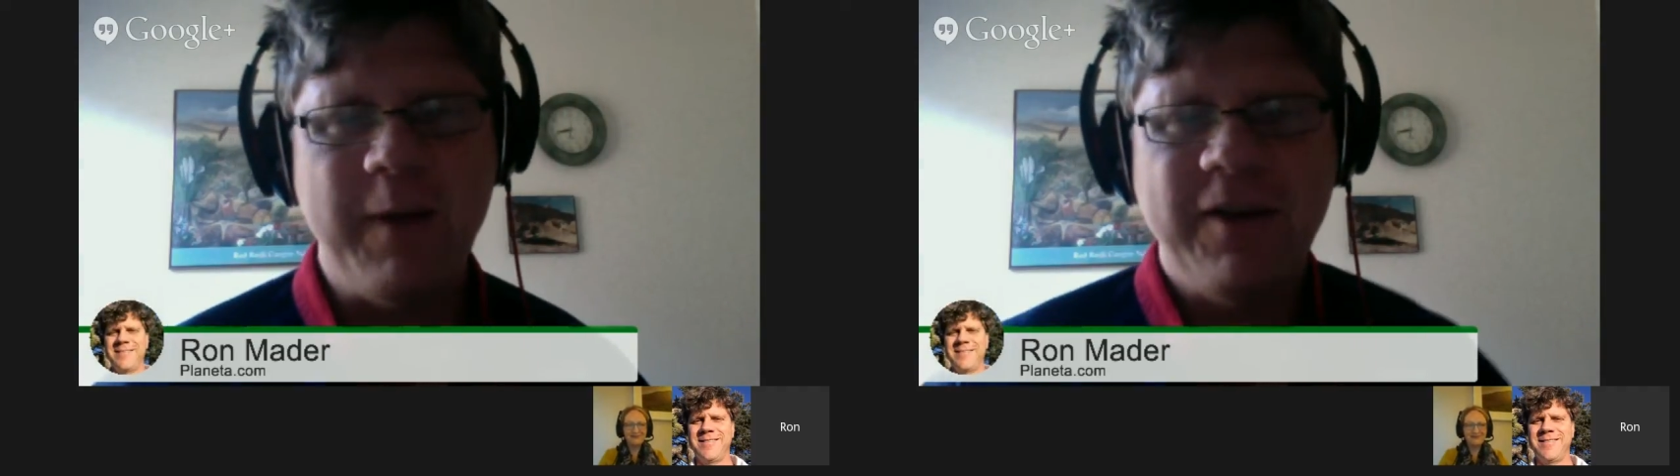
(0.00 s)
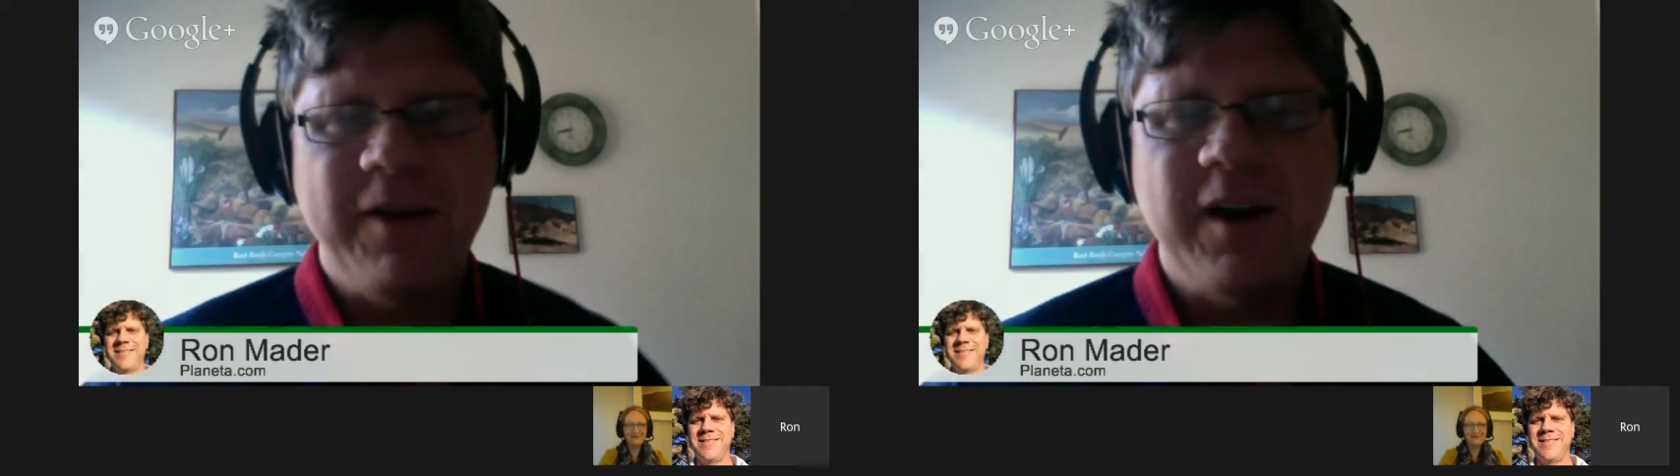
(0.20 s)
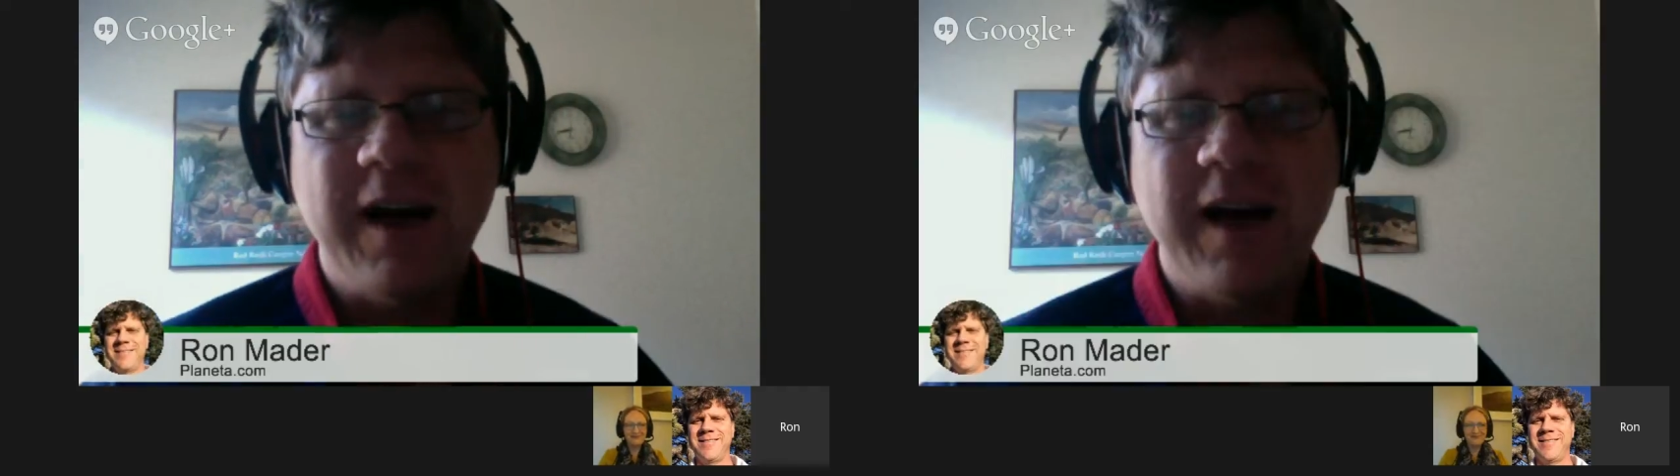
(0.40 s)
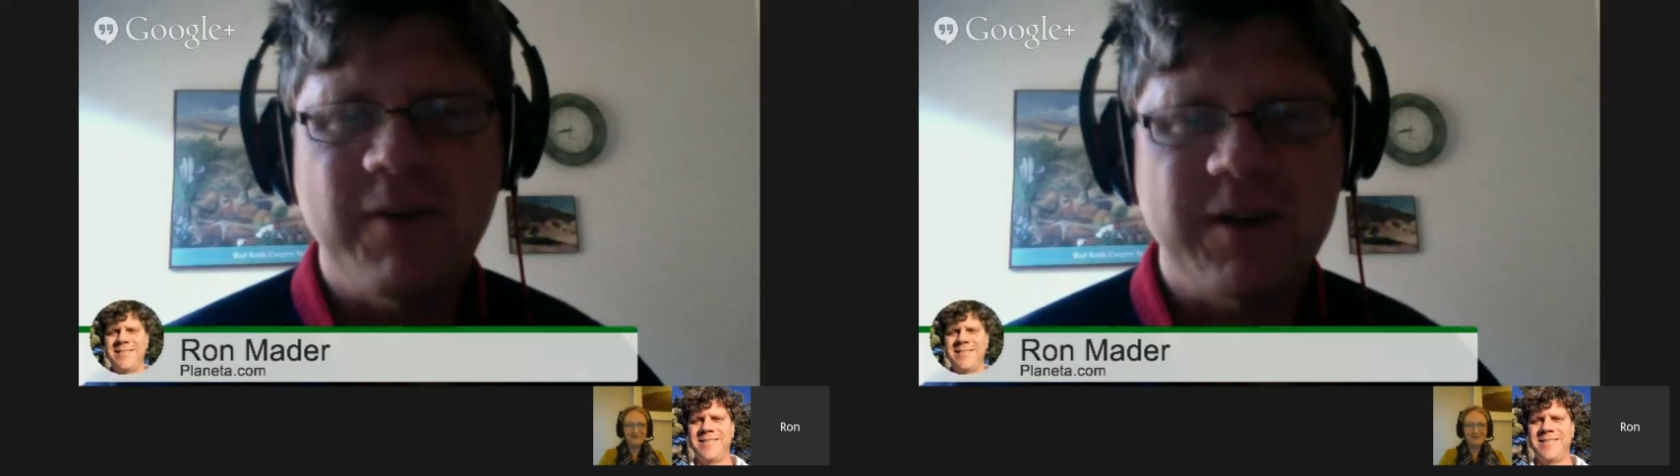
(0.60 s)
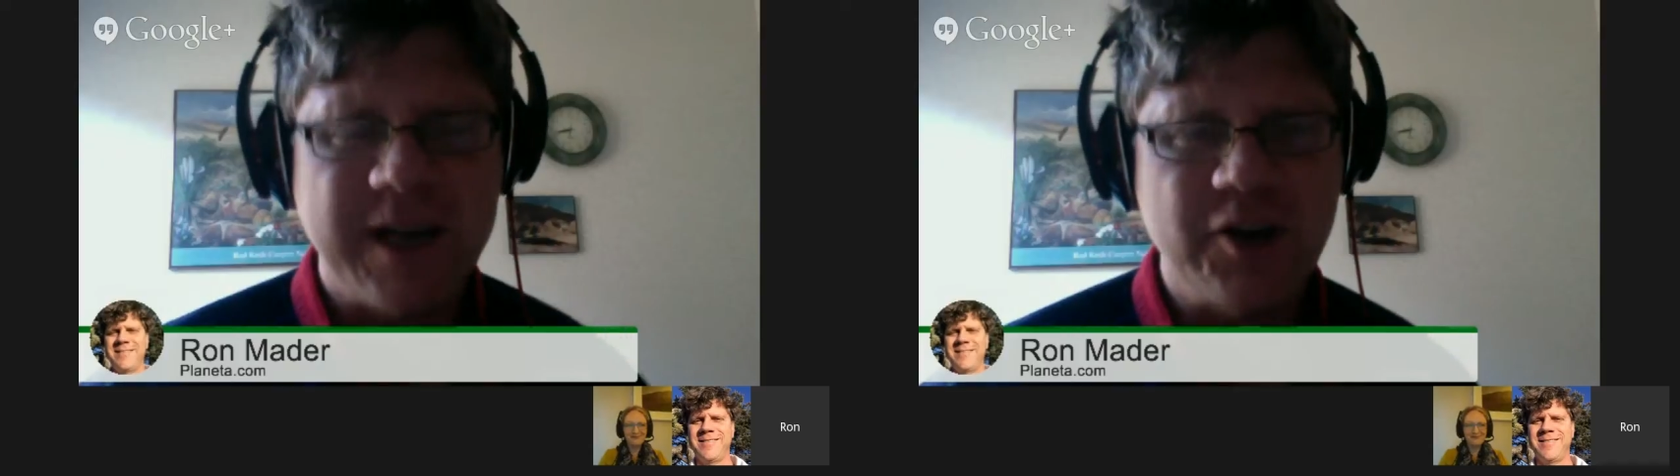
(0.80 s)
have a good
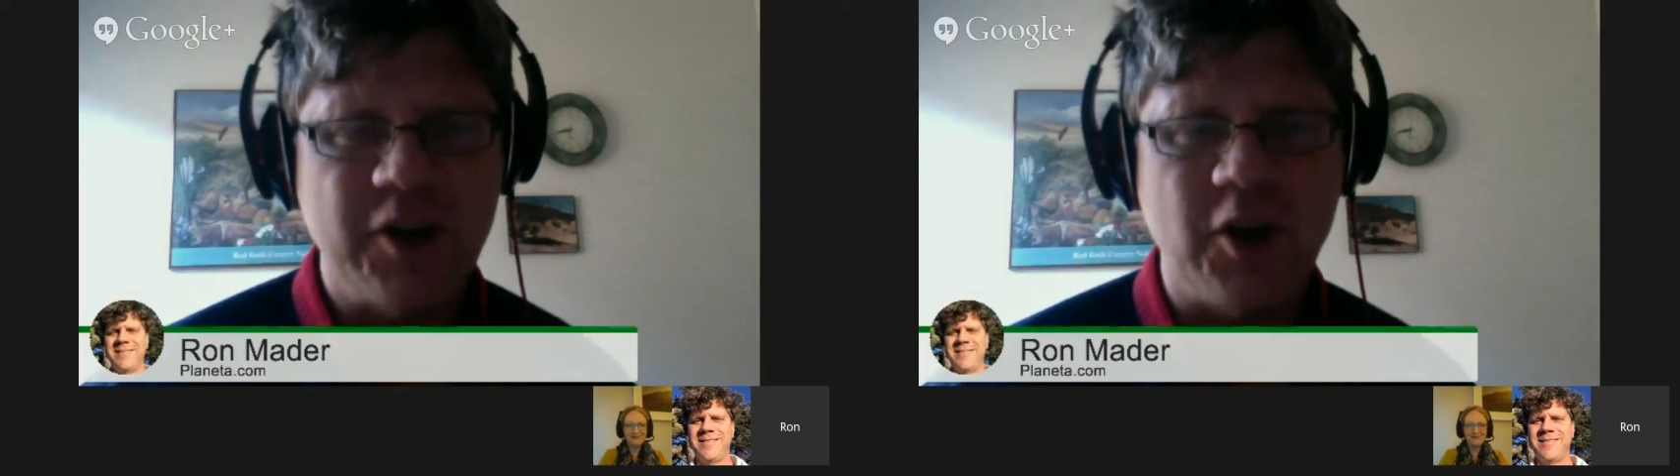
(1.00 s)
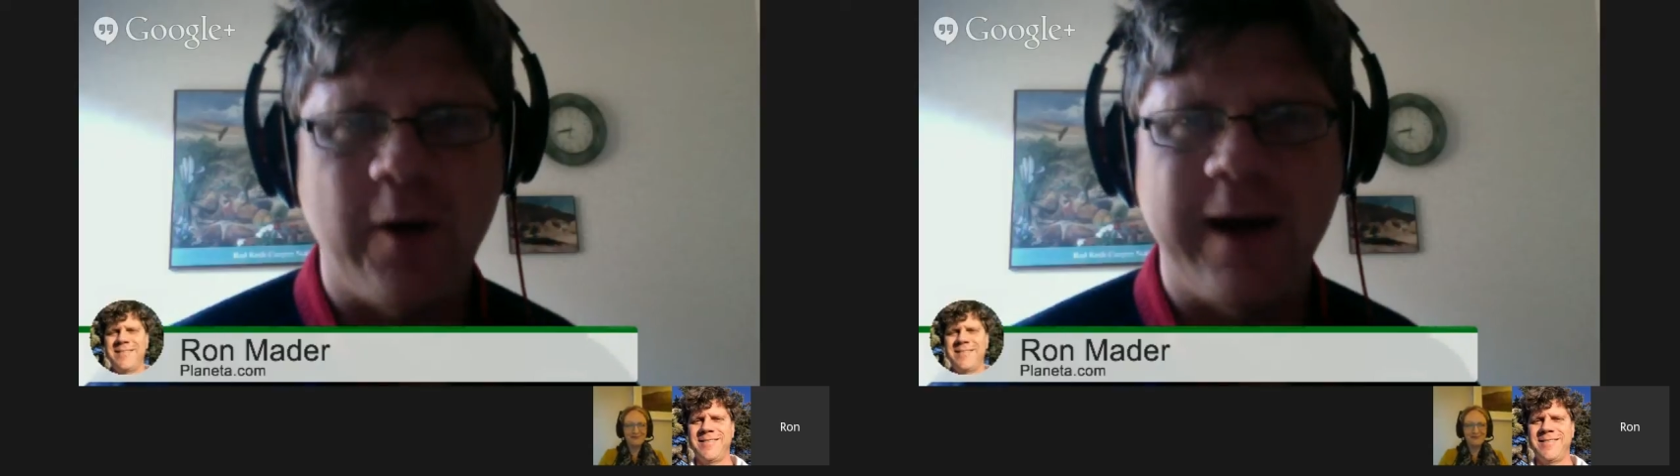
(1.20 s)
conversation going.